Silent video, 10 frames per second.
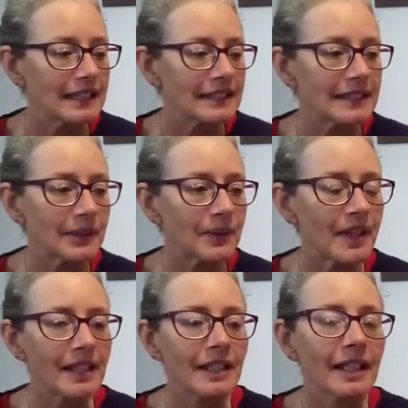So
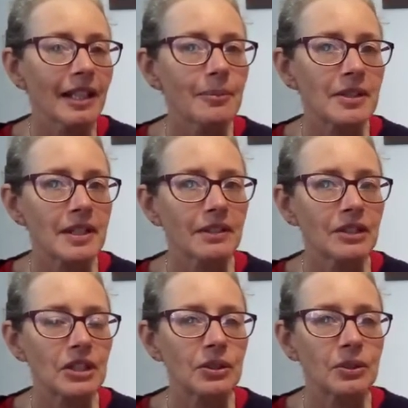then it comes down
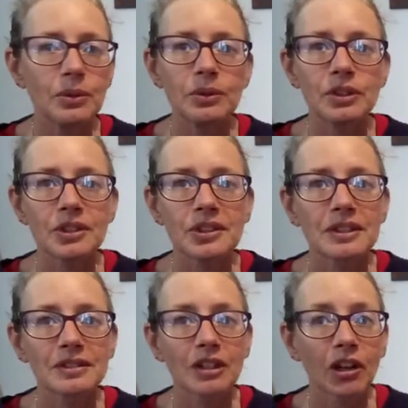to
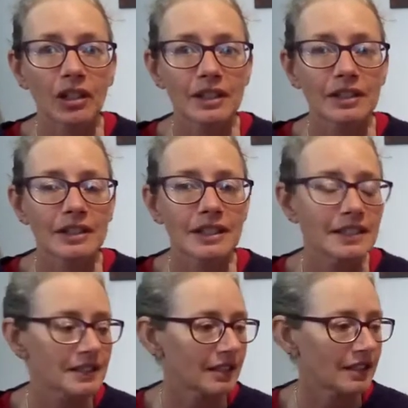just colour and
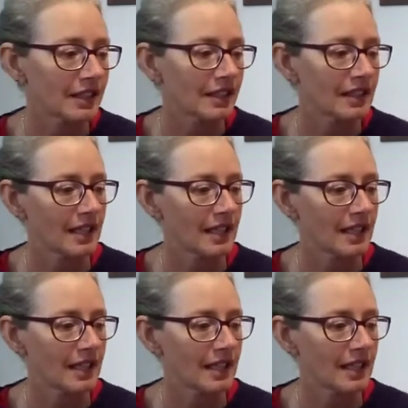style.